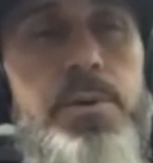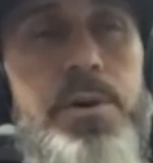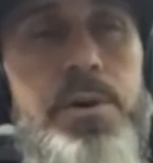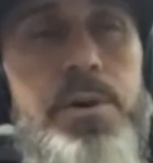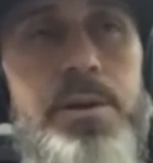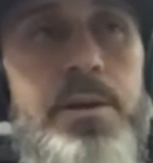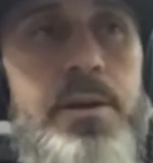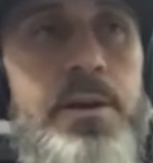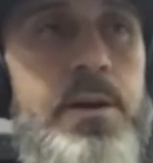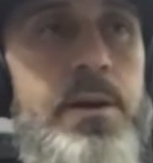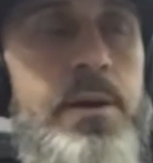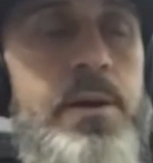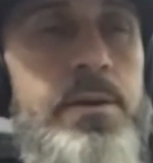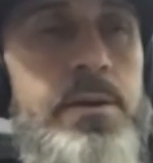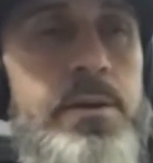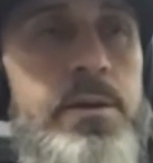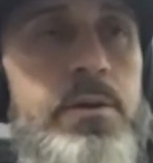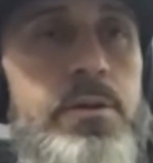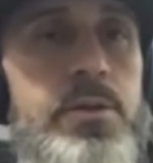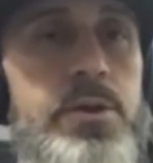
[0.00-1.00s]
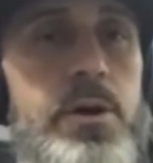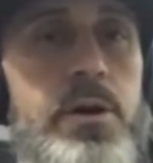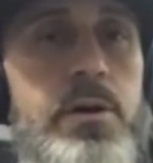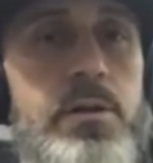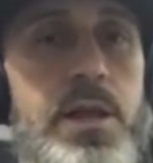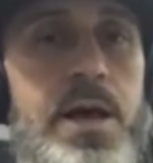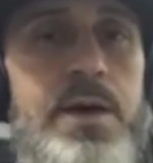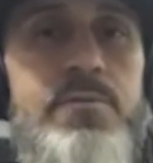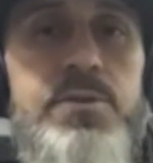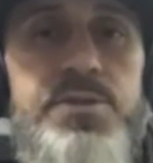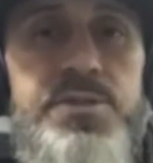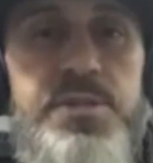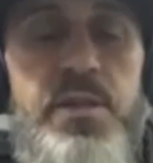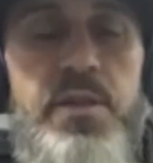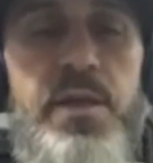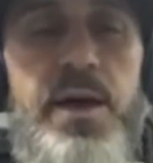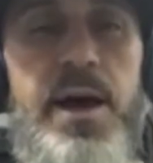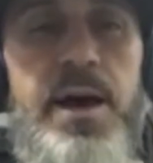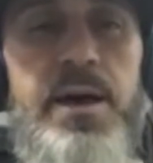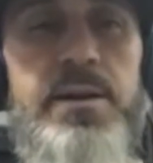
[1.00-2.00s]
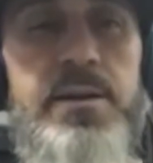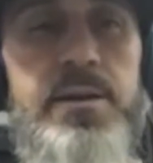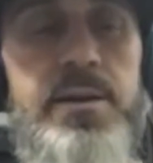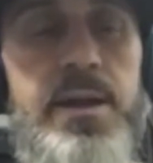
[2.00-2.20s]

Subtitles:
but there are levels to that.